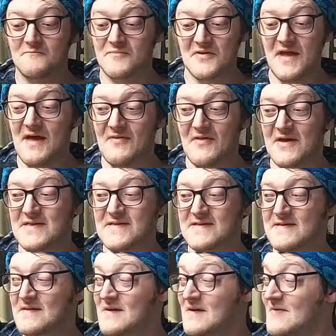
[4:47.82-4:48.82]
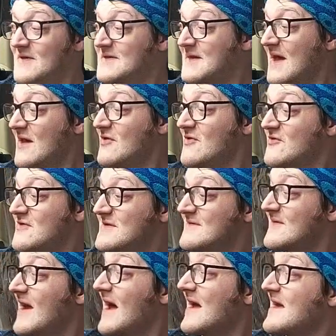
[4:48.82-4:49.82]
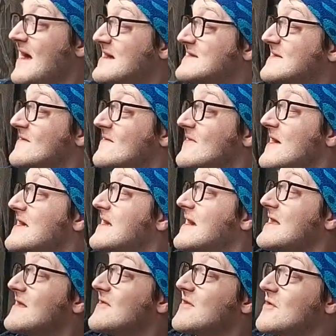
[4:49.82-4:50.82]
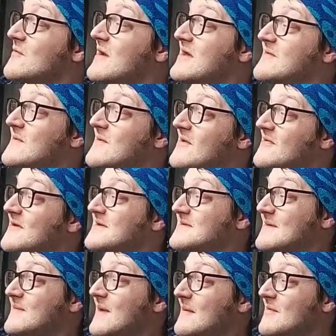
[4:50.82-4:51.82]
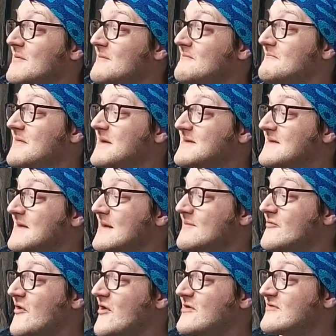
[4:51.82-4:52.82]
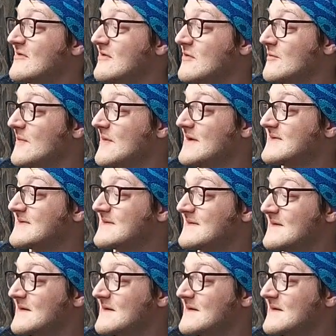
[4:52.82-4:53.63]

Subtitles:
But yeah, that's kind of the gist of it. I still like kind of the arrangement of things. I'll probably mix it up, change it a little bit.